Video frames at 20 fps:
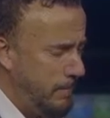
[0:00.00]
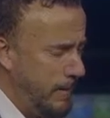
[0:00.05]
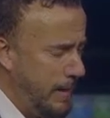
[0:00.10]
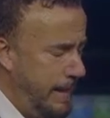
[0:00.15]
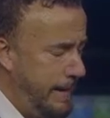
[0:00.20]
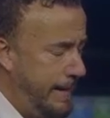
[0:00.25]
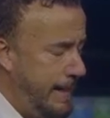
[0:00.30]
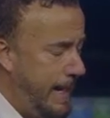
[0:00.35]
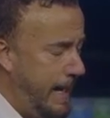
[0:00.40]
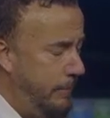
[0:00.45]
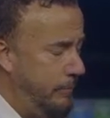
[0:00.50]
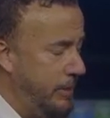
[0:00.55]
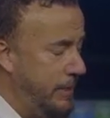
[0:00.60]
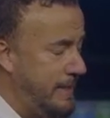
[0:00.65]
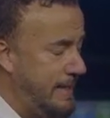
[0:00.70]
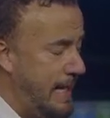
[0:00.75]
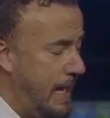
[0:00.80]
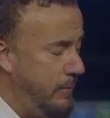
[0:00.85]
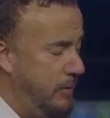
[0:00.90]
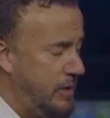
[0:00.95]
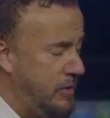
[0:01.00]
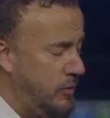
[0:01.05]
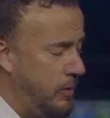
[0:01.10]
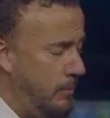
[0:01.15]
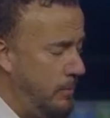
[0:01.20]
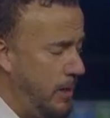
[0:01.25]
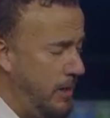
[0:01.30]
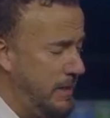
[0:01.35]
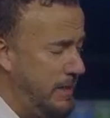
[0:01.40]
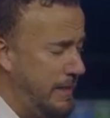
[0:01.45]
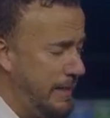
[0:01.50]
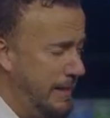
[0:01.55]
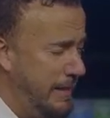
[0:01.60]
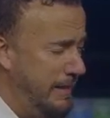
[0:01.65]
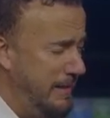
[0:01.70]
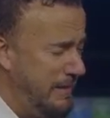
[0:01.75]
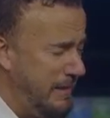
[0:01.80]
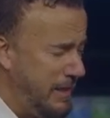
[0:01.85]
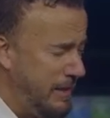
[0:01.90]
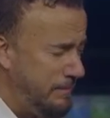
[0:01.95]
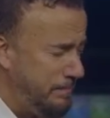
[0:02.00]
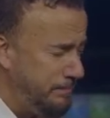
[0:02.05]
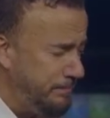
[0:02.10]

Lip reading: He came to save us from our sins